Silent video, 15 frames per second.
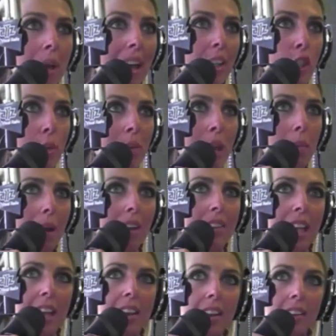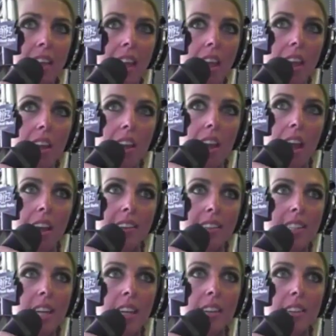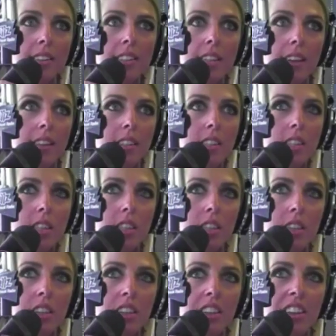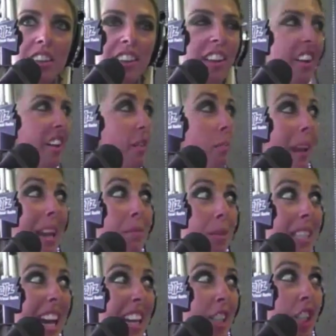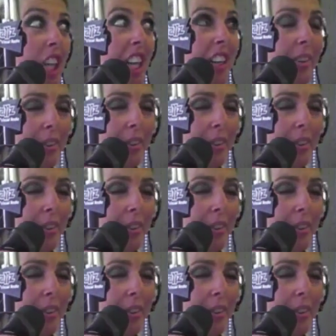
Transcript: back to me about getting there and tickets and. Blame it's okay. Sasha.